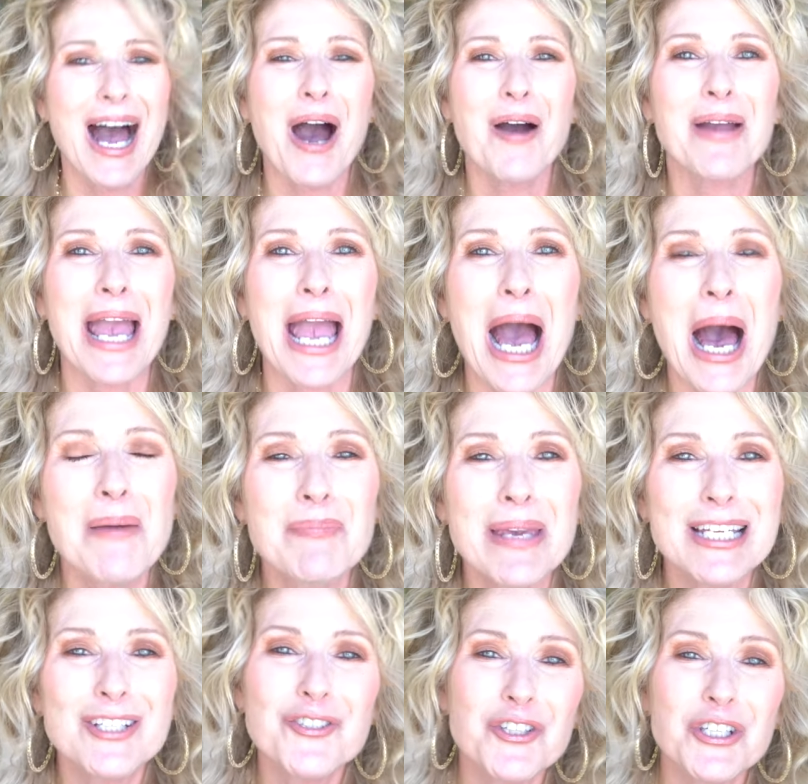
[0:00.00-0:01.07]
Okay, I
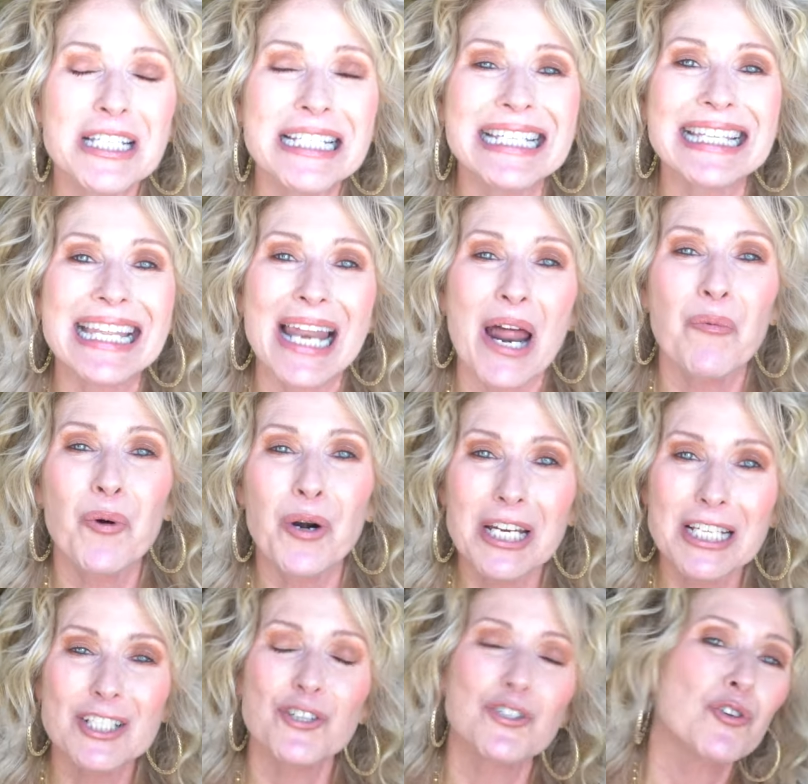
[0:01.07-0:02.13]
mentioned that I
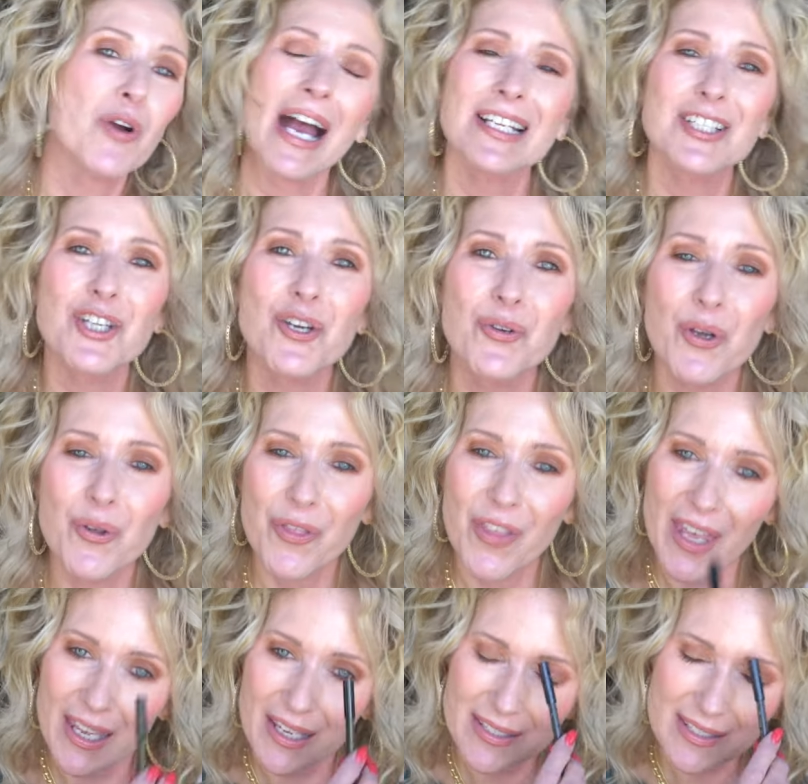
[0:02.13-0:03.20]
wanted to try two new
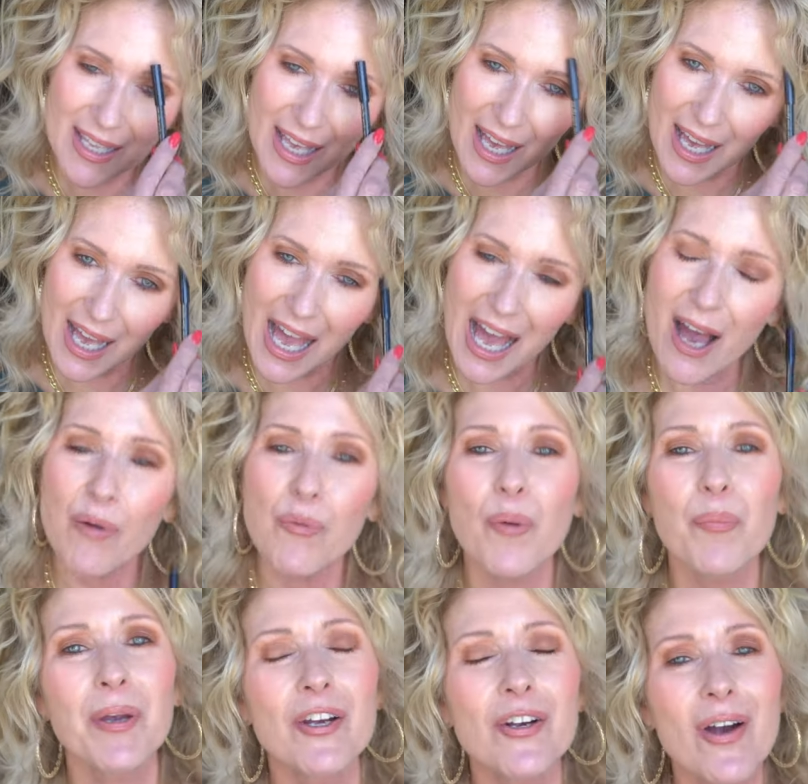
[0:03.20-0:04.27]
things. I will
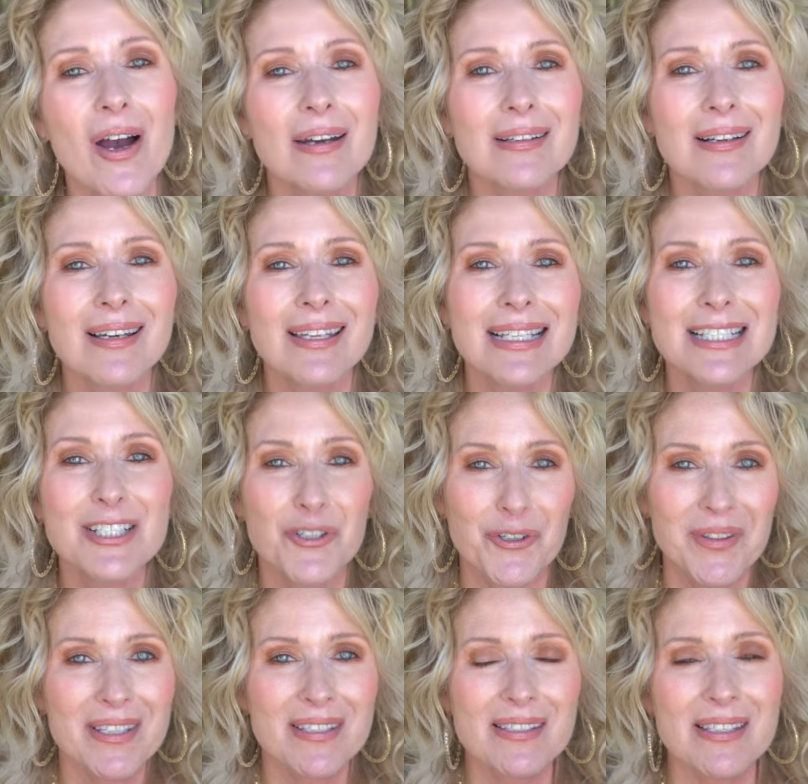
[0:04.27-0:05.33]
periodically
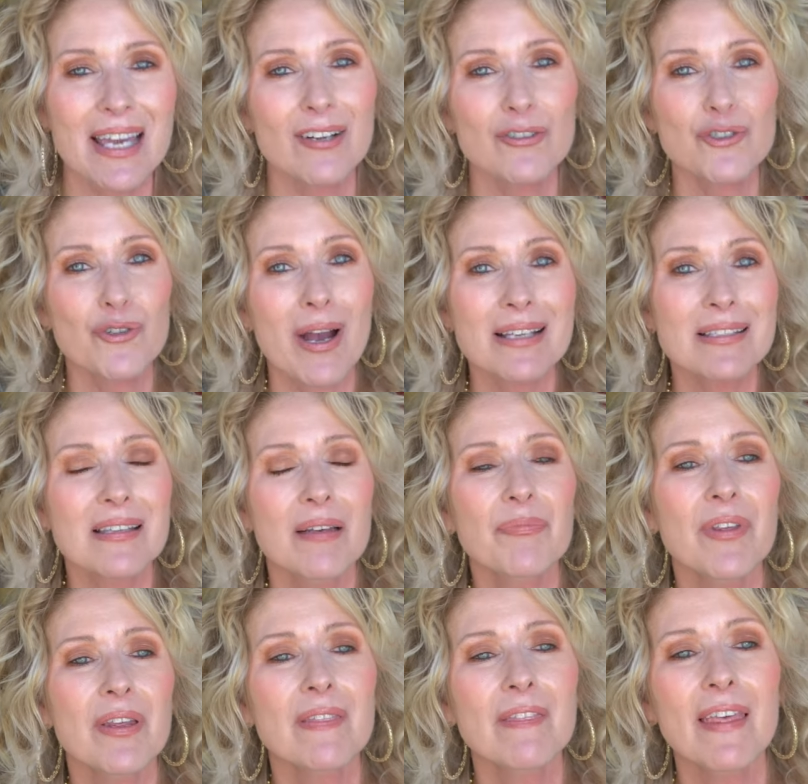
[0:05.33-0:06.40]
during the sale try
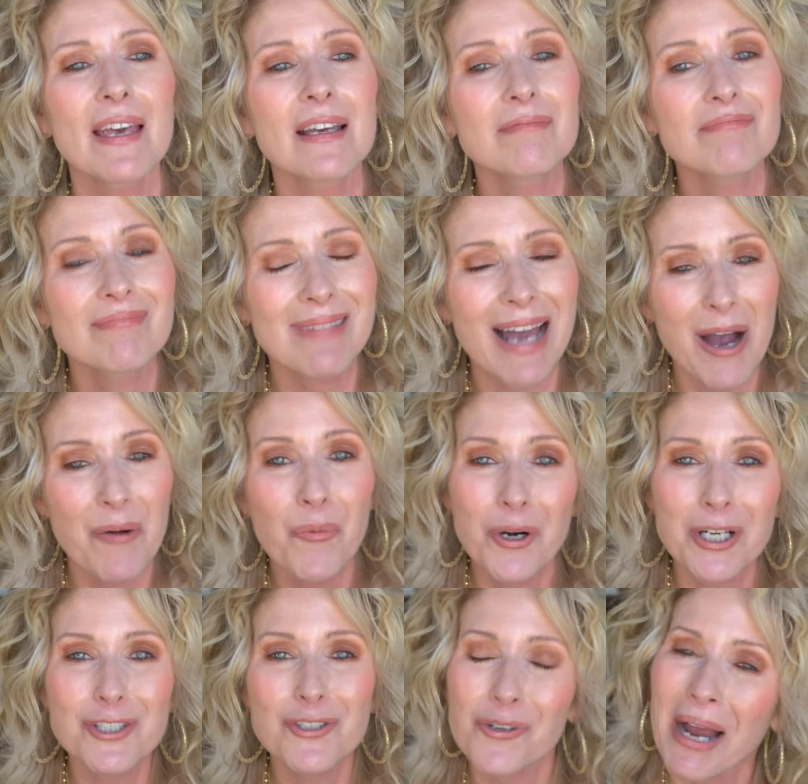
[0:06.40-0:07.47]
something that I
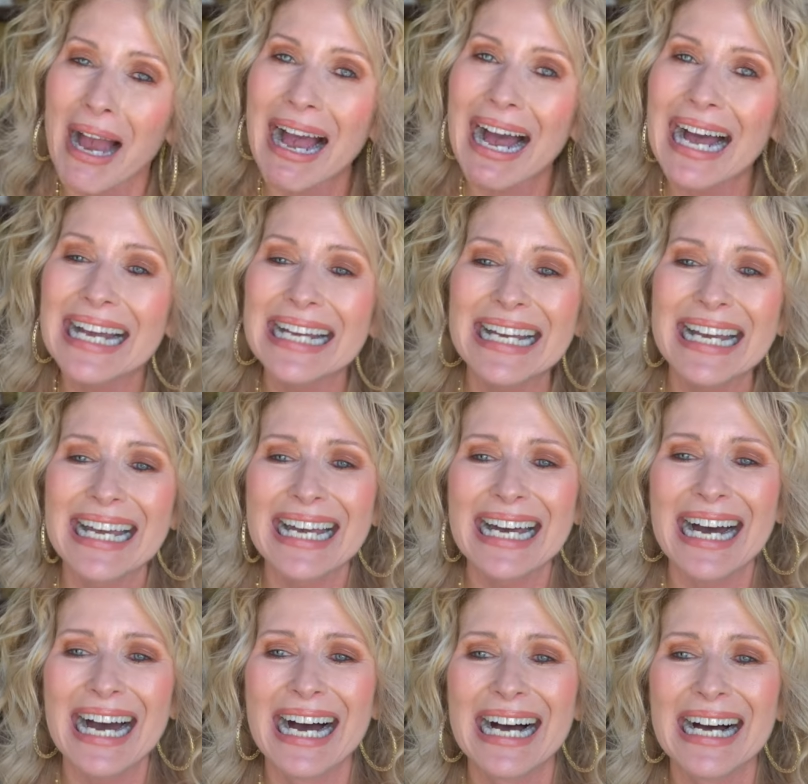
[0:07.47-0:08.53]
want to try
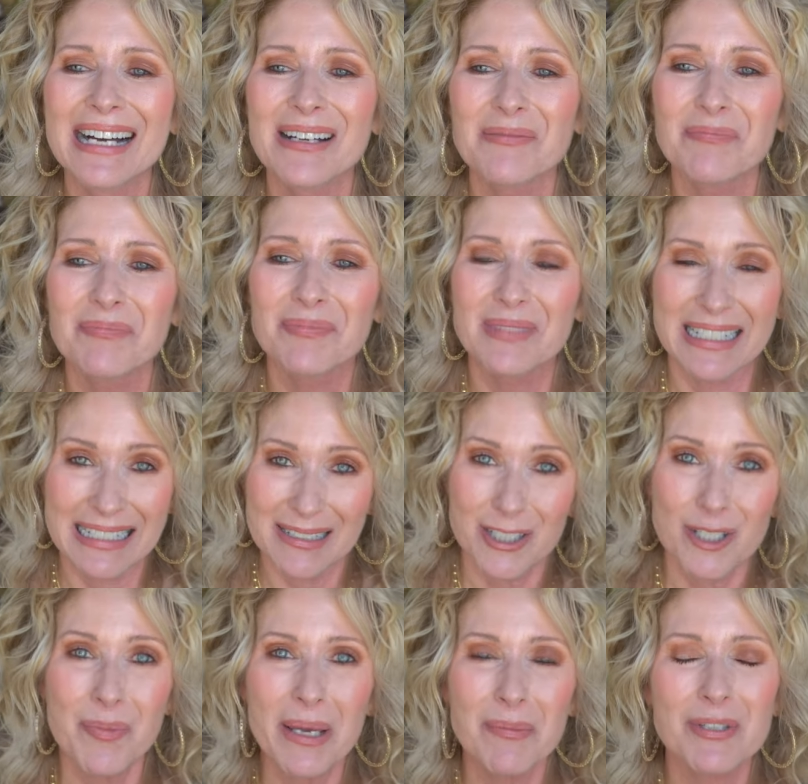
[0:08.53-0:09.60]
uh,
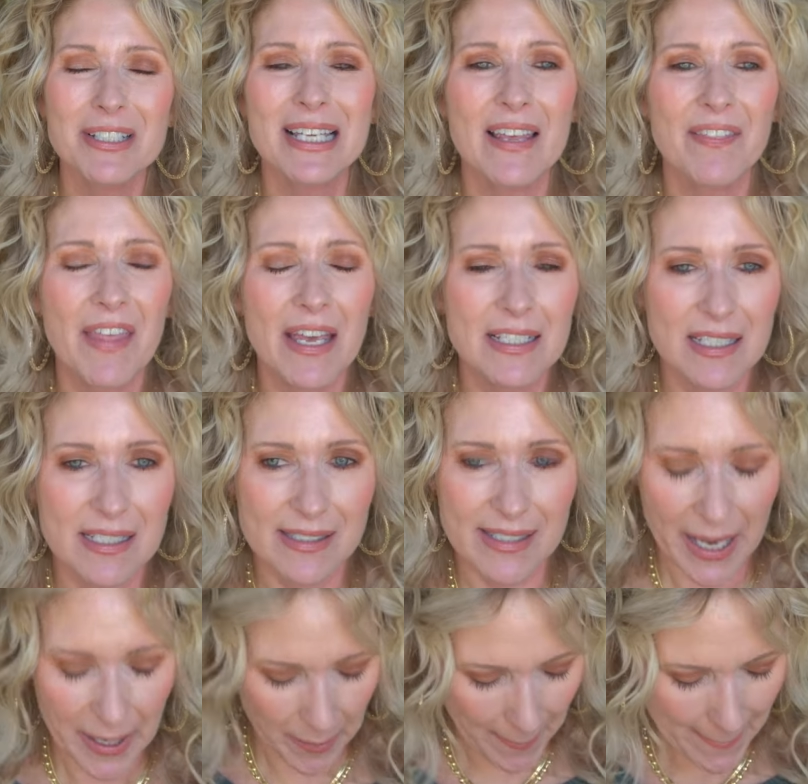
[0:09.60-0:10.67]
to be able to get that
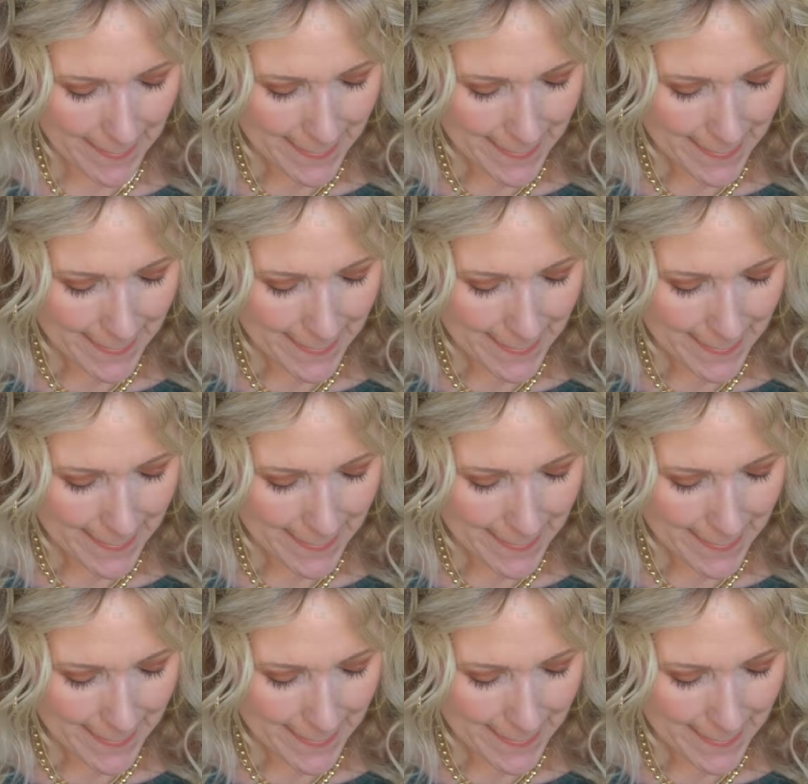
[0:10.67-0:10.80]
discount.